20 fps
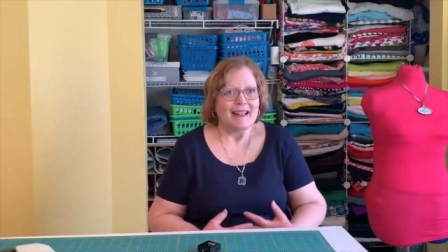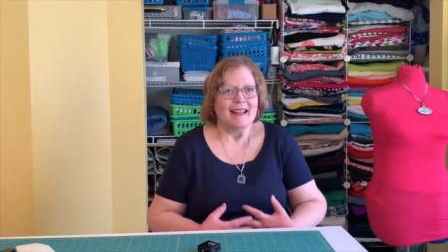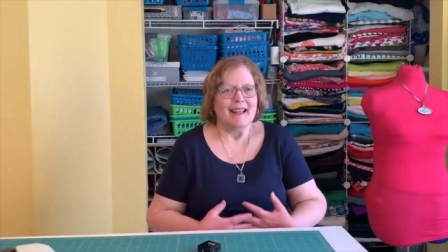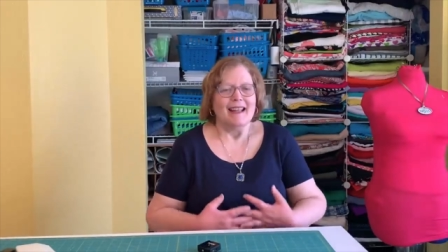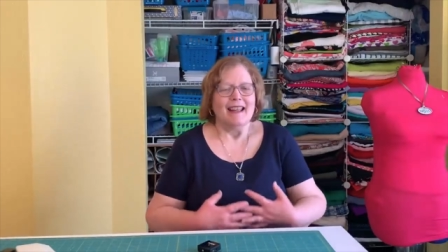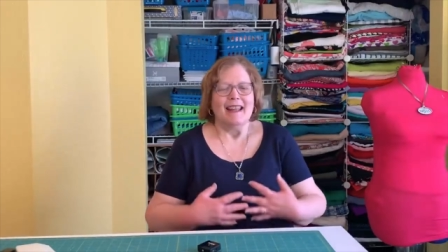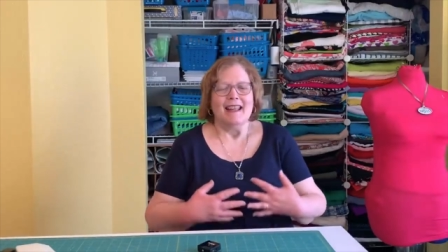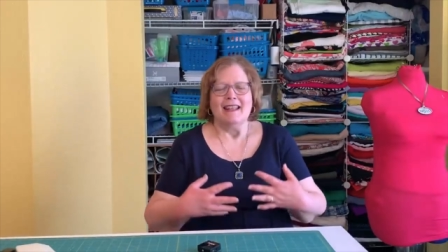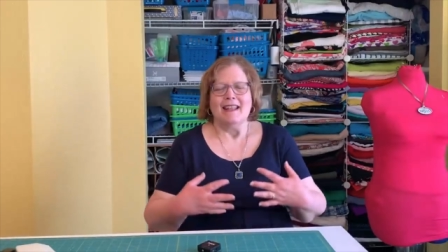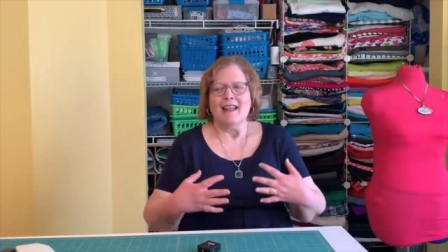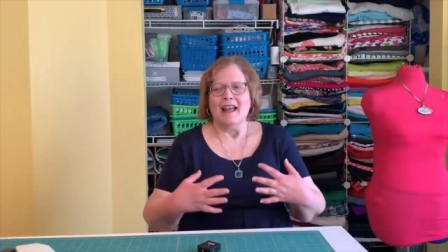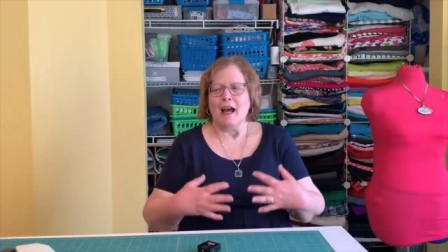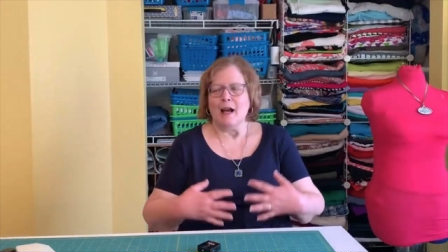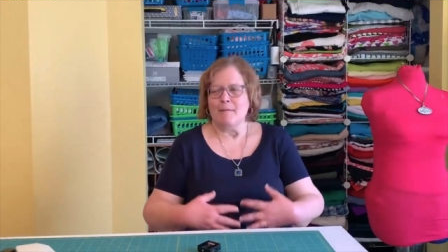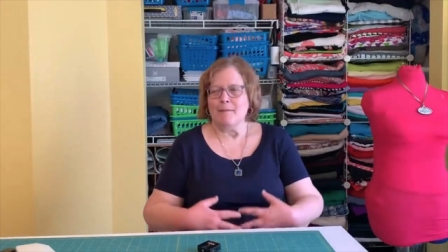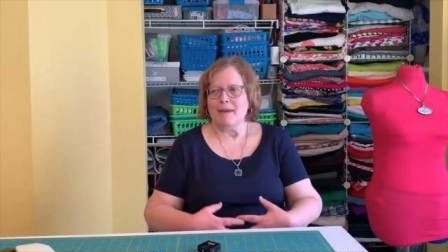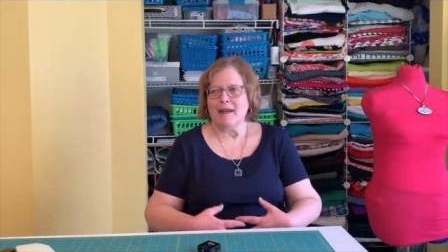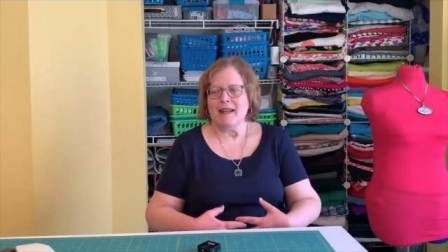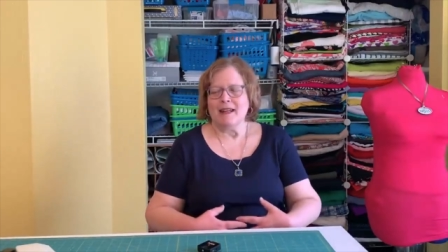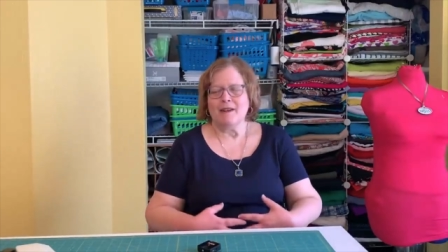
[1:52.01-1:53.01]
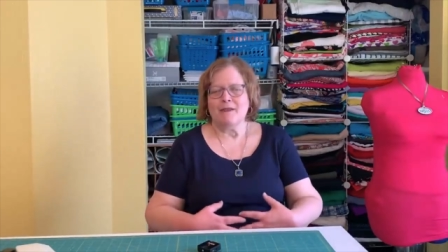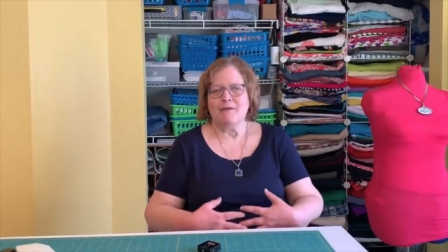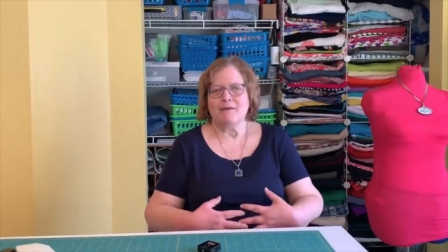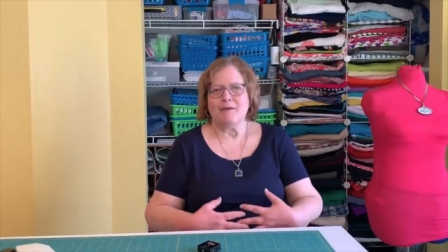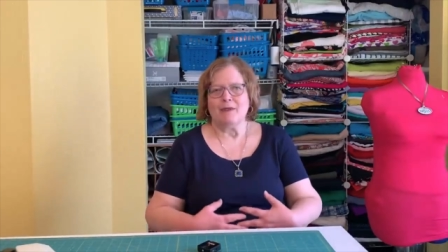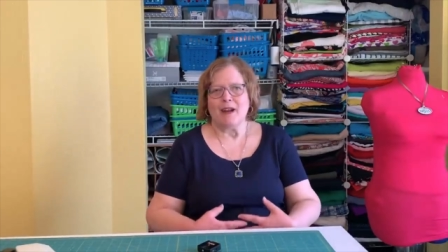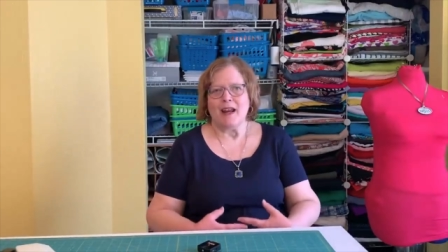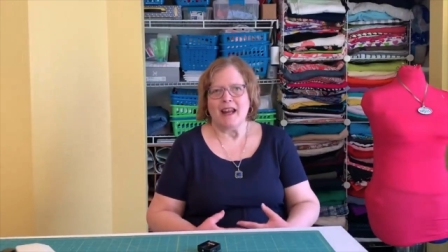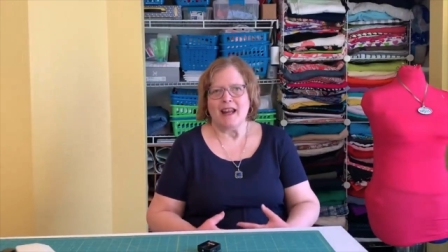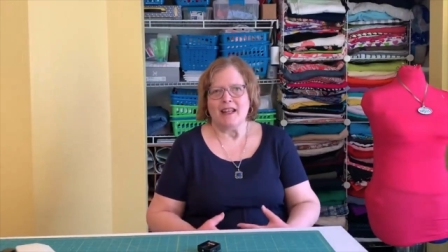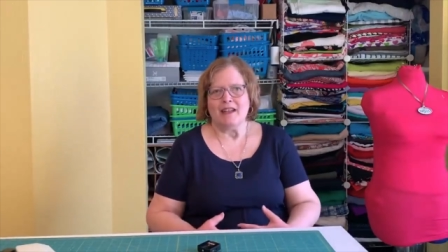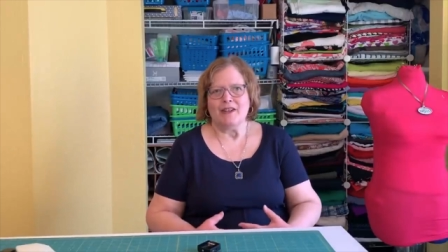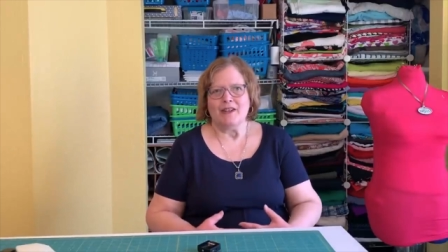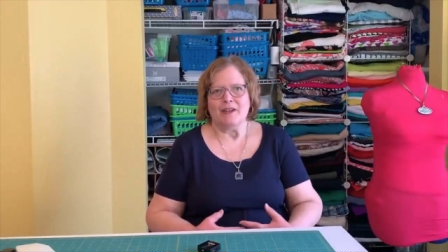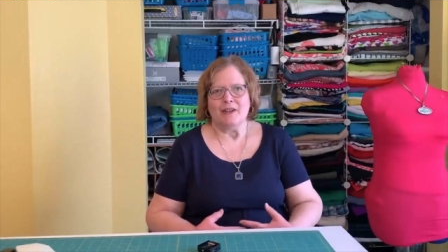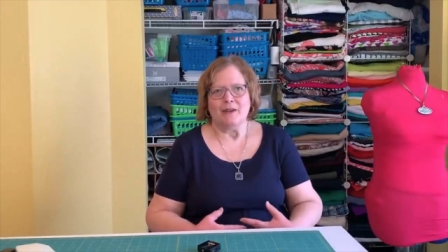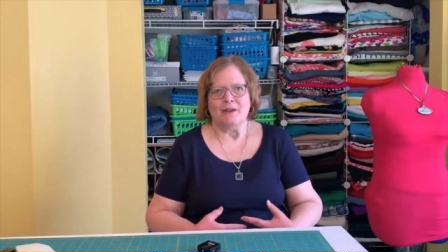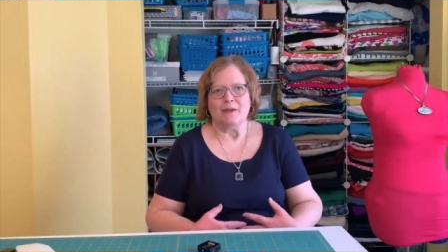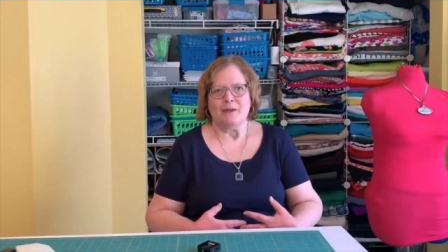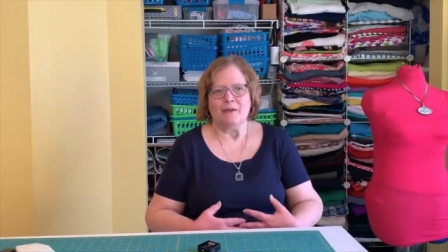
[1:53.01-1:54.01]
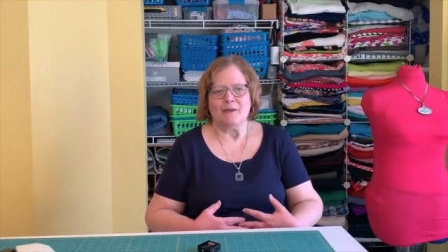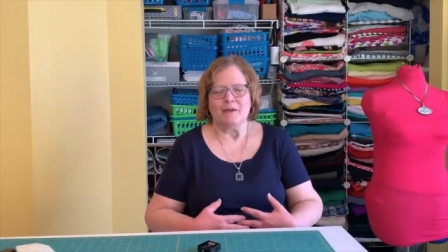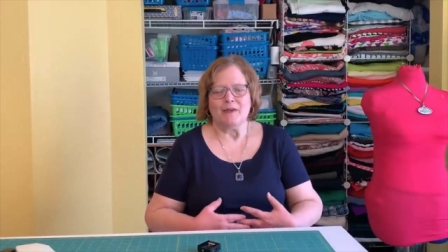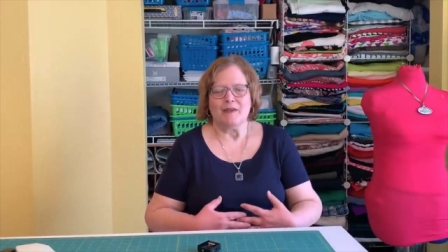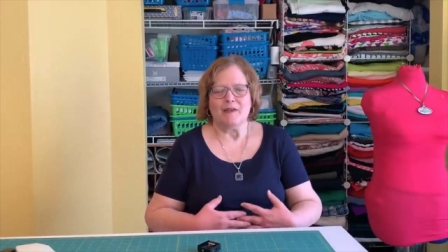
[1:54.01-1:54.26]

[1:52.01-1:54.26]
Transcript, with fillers: and not being afraid to